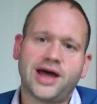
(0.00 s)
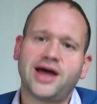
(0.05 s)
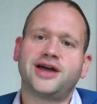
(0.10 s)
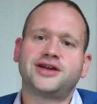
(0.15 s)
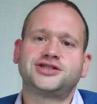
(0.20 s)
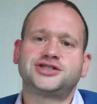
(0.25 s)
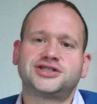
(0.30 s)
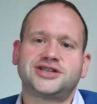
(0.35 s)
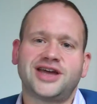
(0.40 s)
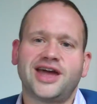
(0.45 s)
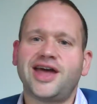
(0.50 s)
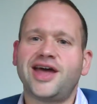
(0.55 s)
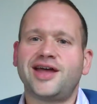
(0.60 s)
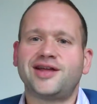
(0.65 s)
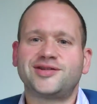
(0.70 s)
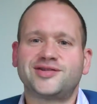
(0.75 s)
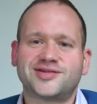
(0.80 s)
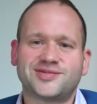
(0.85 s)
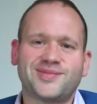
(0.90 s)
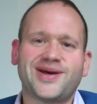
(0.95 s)
Mash,
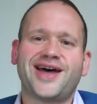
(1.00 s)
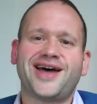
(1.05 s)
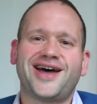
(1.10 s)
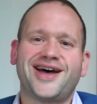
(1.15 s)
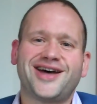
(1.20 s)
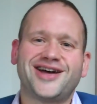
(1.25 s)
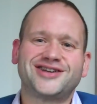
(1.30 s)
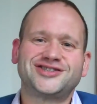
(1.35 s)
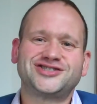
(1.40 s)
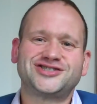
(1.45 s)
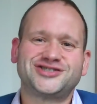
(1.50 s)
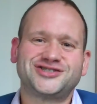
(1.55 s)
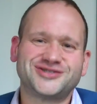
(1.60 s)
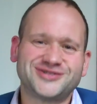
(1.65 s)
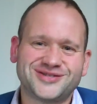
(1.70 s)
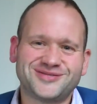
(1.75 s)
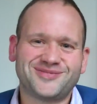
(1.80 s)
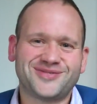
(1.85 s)
Get Smash,